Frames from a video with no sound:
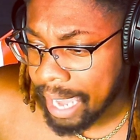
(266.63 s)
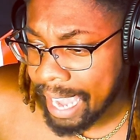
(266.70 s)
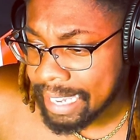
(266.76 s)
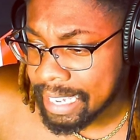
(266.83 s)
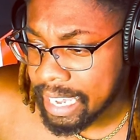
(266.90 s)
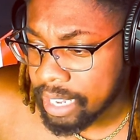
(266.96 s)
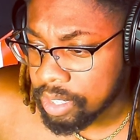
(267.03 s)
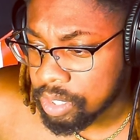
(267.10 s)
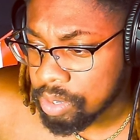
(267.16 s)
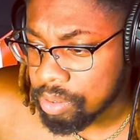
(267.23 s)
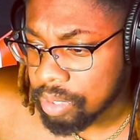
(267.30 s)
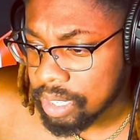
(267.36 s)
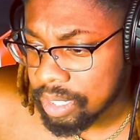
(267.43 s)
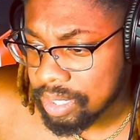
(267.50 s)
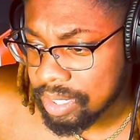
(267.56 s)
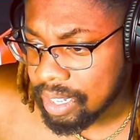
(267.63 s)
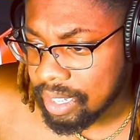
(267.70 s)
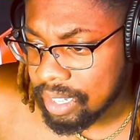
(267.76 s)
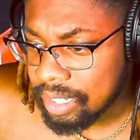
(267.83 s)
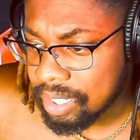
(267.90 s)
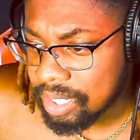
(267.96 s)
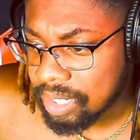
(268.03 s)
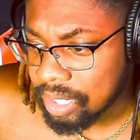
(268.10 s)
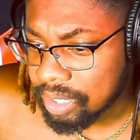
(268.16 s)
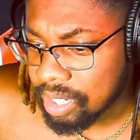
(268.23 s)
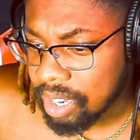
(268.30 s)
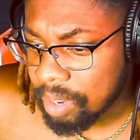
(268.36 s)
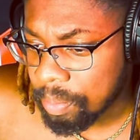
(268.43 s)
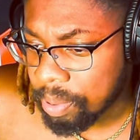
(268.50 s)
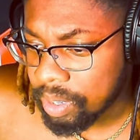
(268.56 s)
I can't do this. He stood
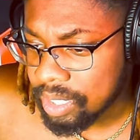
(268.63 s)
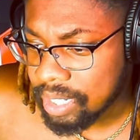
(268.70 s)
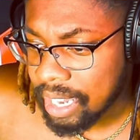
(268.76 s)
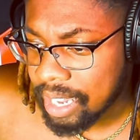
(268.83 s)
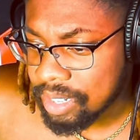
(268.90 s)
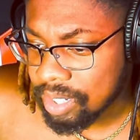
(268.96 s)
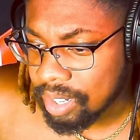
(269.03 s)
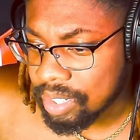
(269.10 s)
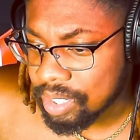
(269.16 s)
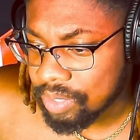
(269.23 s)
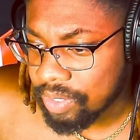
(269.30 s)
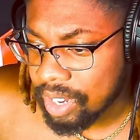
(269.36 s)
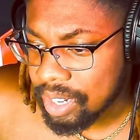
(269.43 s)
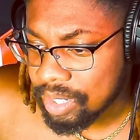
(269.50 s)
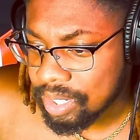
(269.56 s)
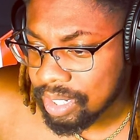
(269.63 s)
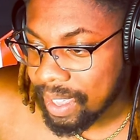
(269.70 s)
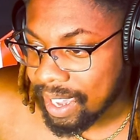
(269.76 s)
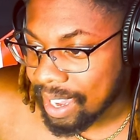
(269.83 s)
there and put his hands on his face.